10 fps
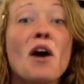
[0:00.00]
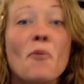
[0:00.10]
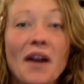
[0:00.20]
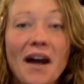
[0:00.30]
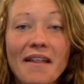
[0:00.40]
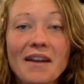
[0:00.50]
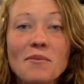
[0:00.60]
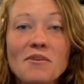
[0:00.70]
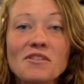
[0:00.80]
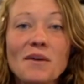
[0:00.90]
What I like
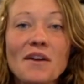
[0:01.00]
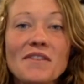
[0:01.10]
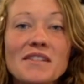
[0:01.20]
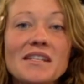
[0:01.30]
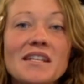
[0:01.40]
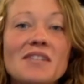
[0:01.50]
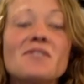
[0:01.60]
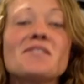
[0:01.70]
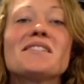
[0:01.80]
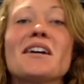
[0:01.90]
most about these
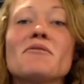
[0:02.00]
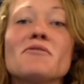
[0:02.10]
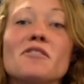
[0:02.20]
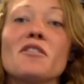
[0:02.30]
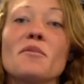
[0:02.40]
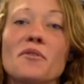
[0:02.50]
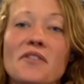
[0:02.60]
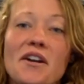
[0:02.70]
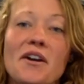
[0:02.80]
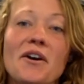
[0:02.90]
sandals is how durable
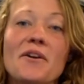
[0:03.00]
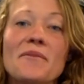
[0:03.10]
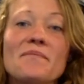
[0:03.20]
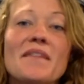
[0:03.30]
they are,